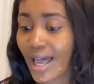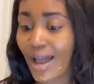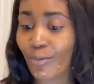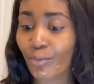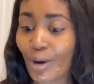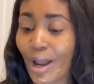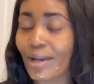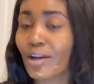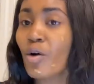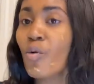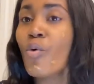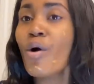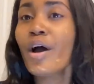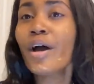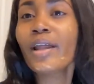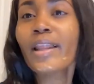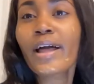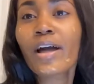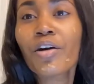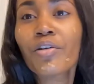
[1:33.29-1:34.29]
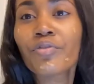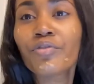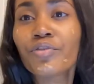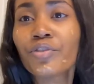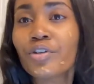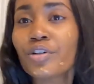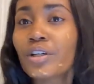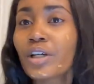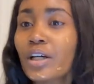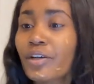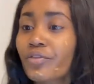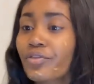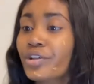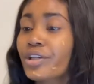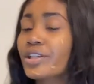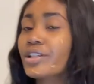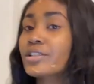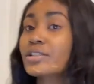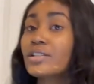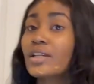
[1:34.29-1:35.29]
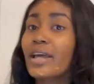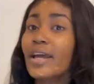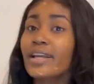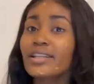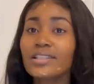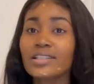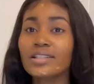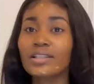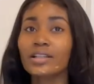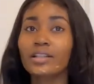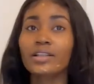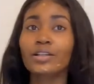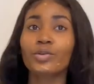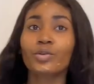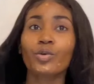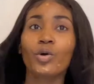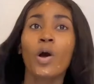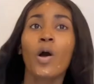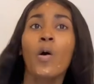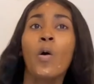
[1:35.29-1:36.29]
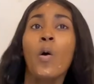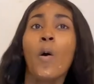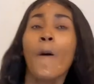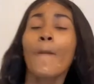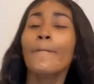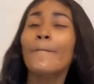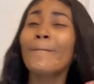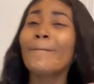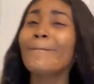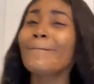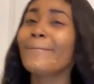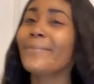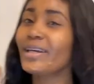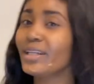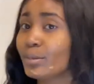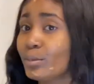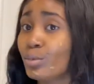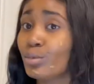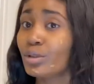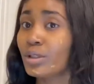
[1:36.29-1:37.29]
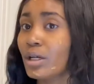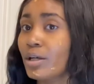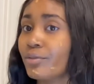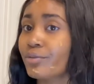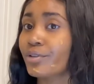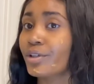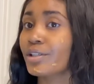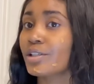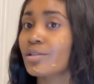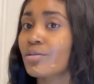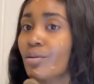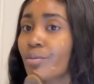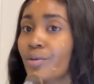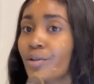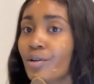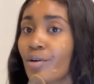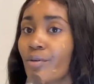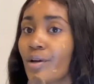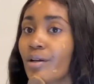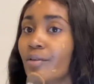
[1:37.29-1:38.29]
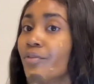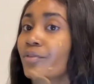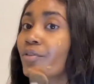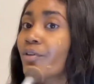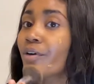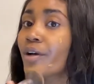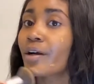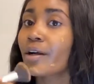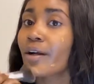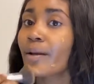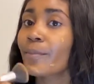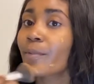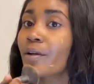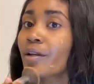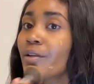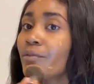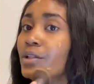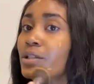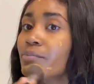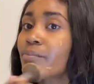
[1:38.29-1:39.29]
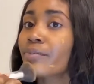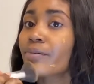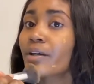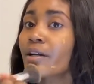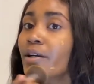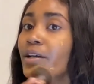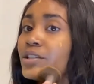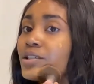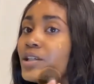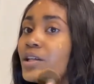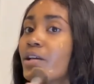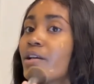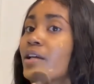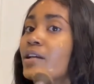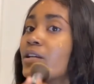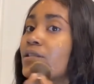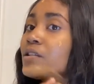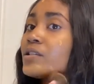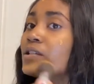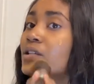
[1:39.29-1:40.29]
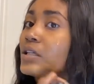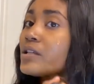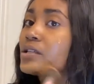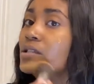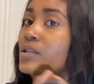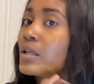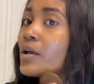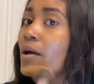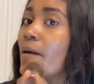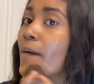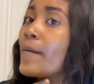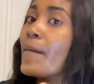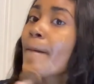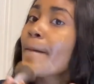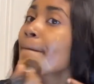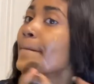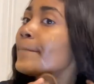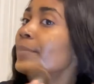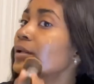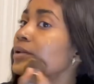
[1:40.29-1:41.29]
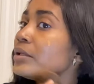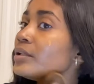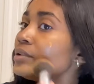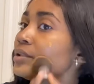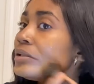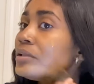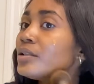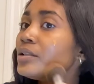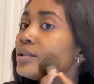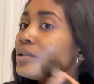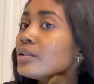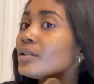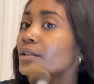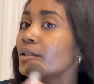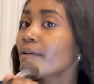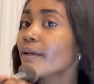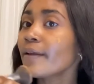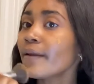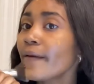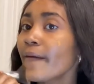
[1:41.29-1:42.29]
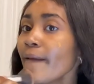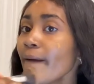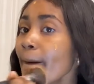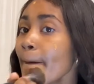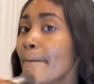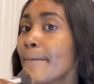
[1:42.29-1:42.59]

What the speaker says: I don't want like a full coverage today, just a little minimal coverage is what we're going for. And I'm gonna use a brush and just blend it in.